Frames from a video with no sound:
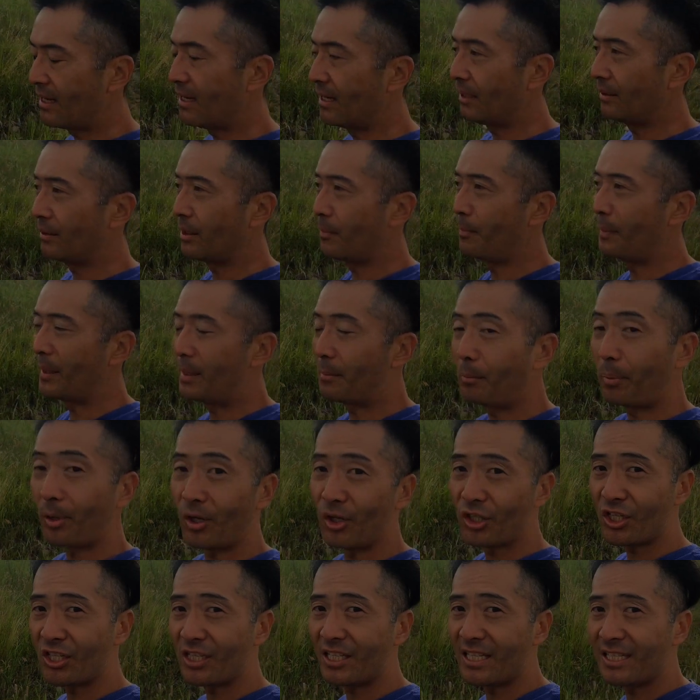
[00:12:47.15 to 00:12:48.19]
the big
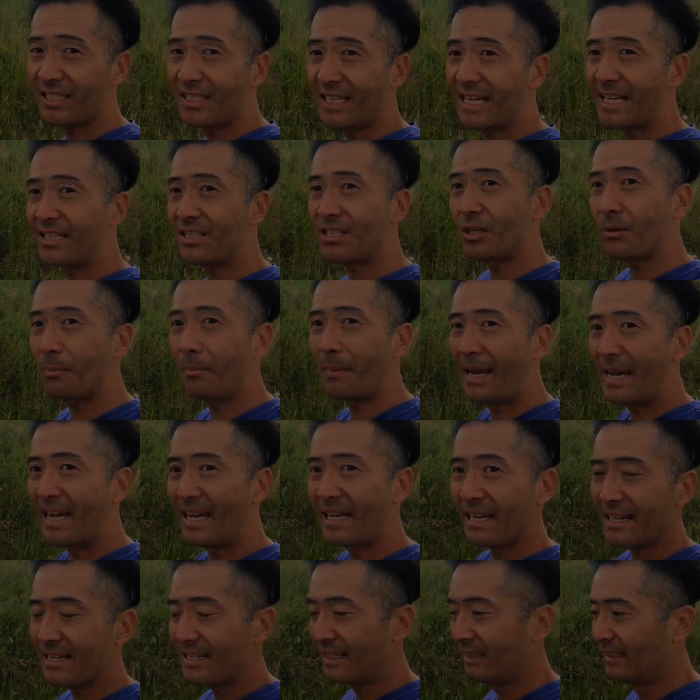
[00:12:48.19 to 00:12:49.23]
purchases that you
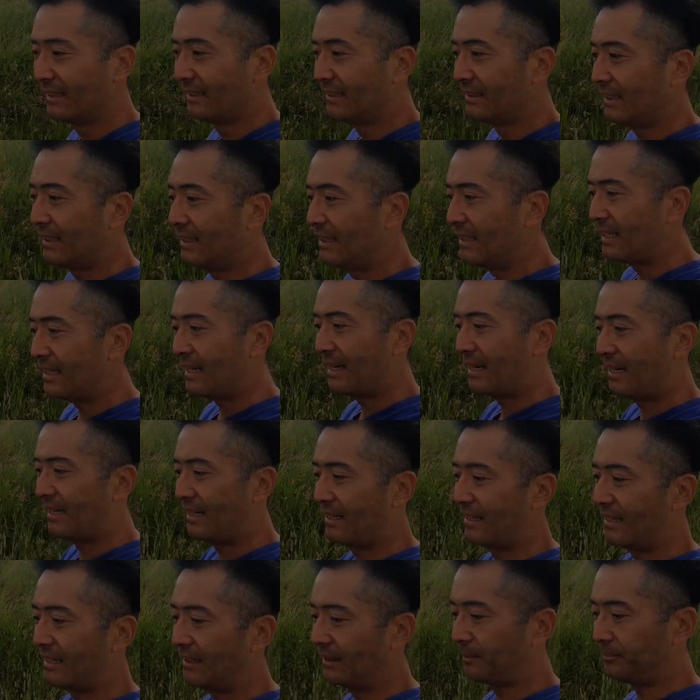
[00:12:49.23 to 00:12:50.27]
make.
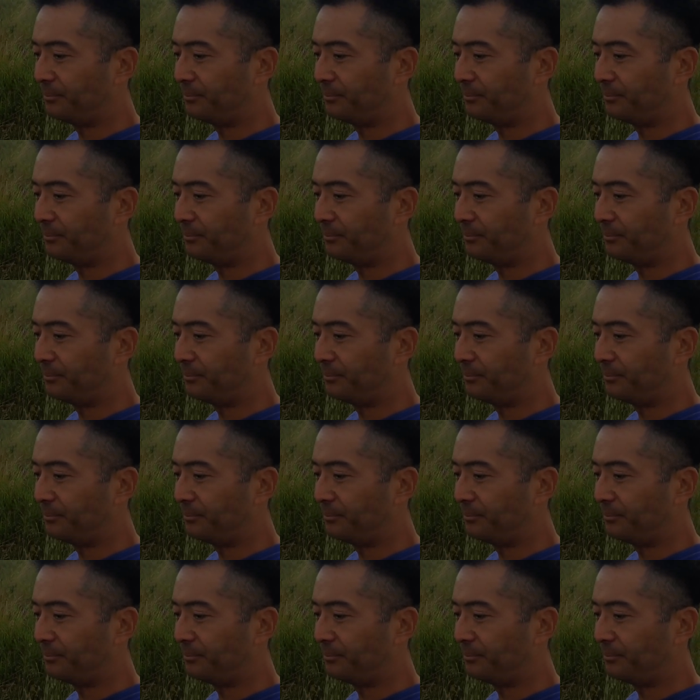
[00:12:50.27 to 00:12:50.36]
And